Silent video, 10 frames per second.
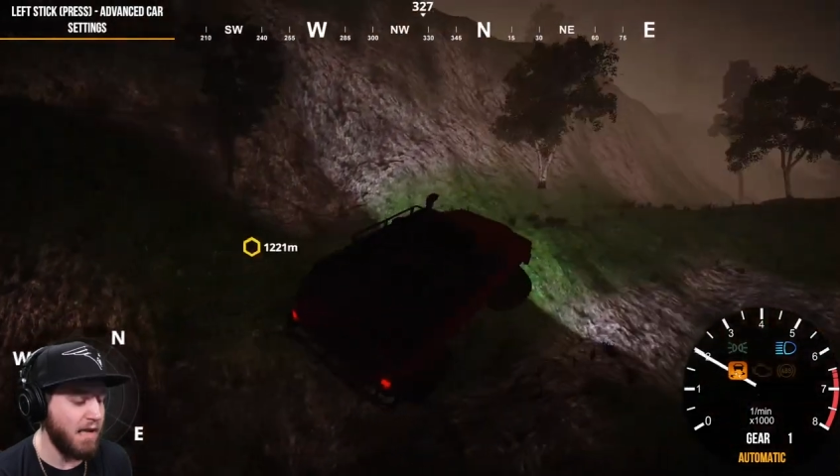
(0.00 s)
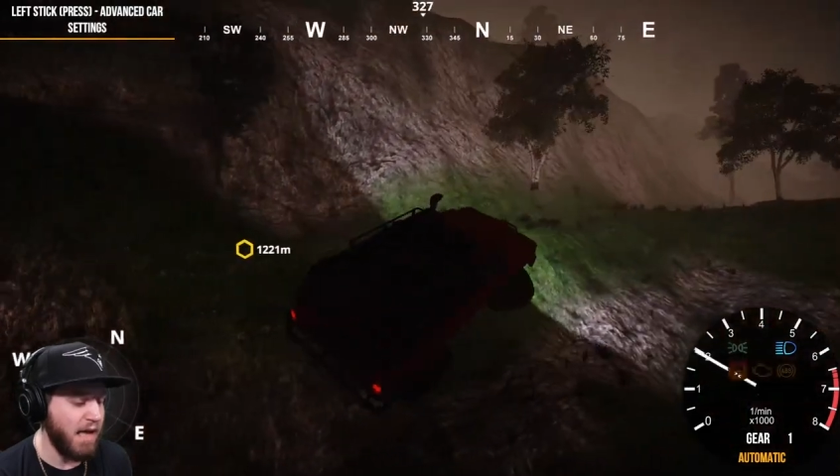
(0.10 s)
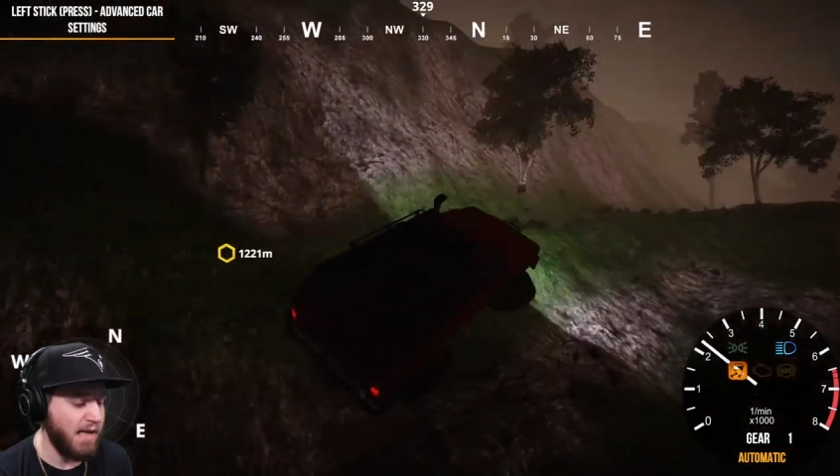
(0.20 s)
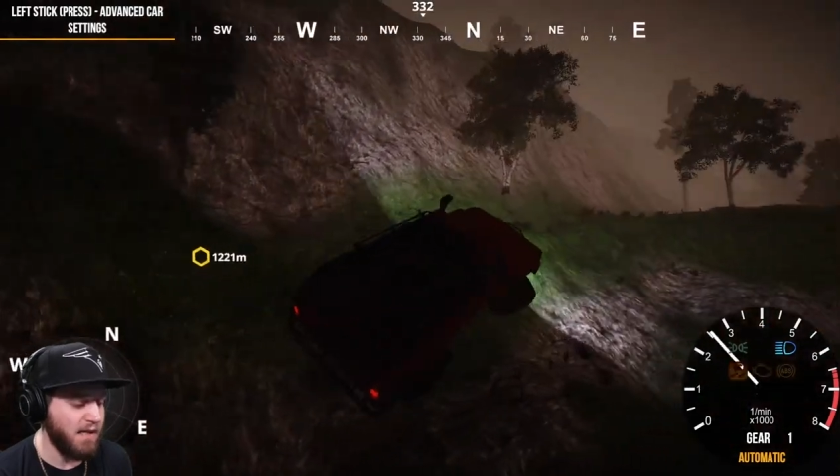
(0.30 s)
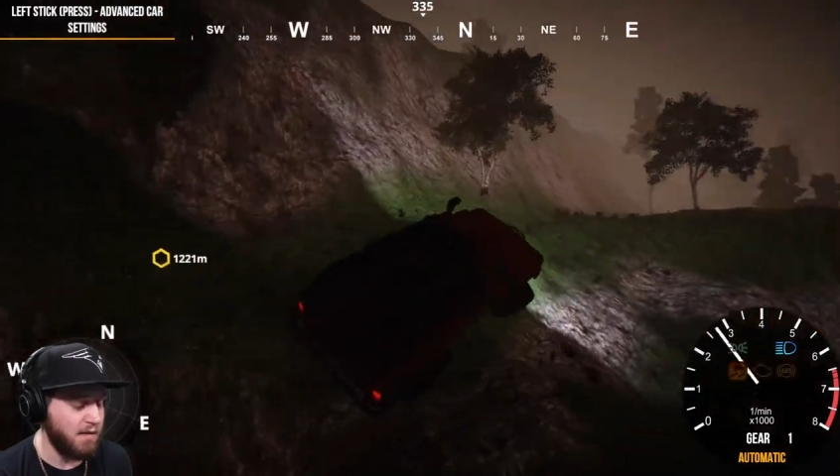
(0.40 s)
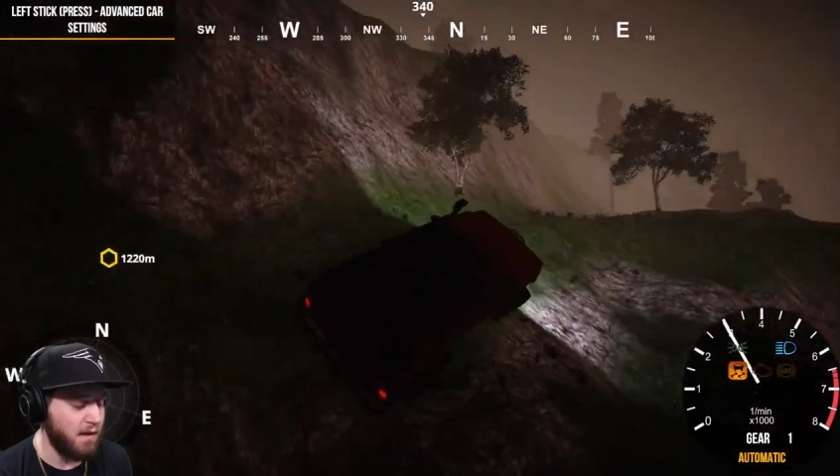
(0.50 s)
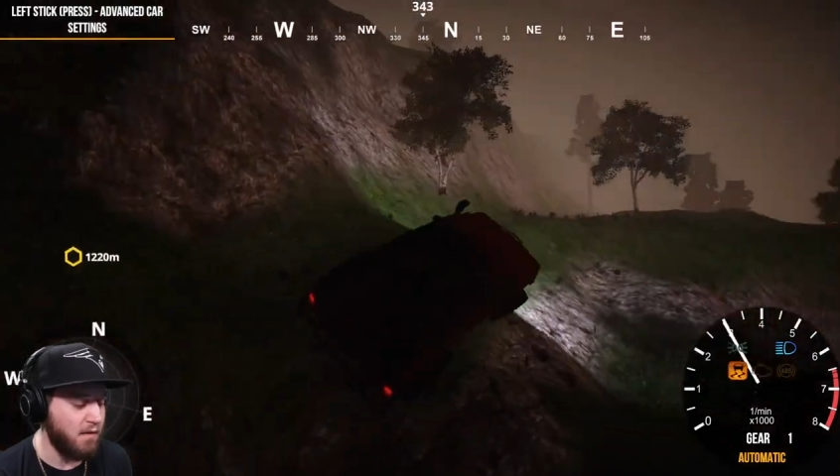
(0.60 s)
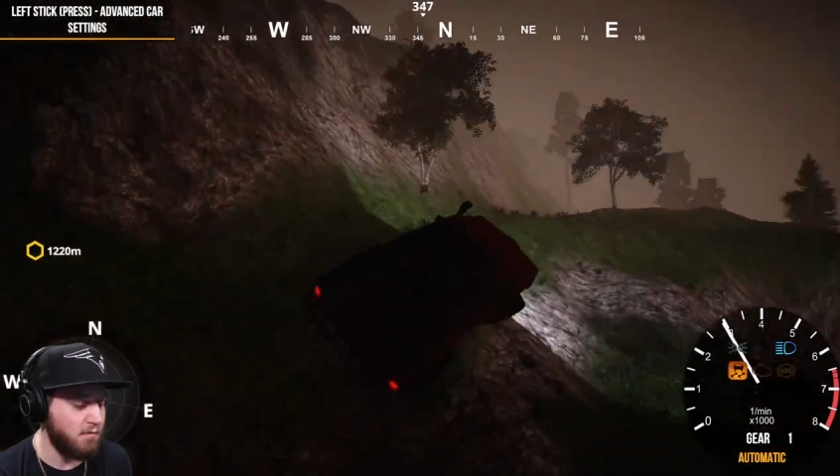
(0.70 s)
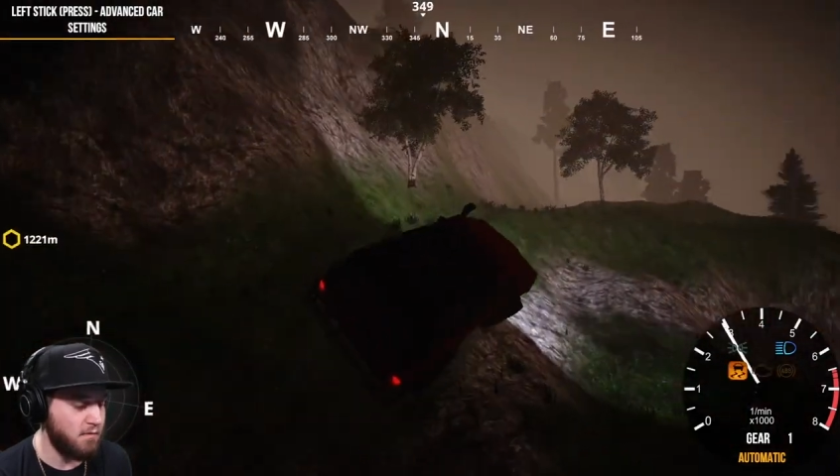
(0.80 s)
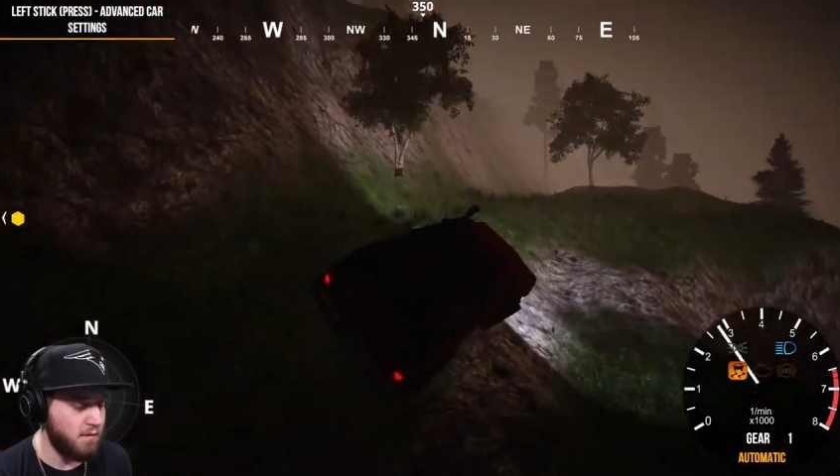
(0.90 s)
like it
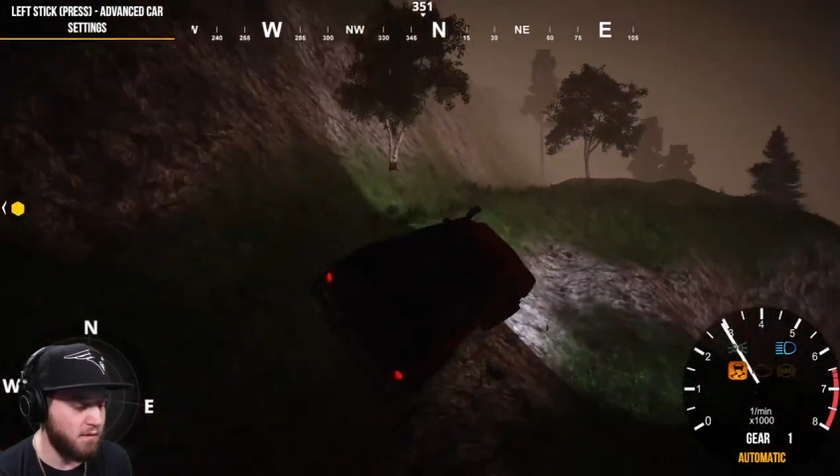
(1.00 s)
though.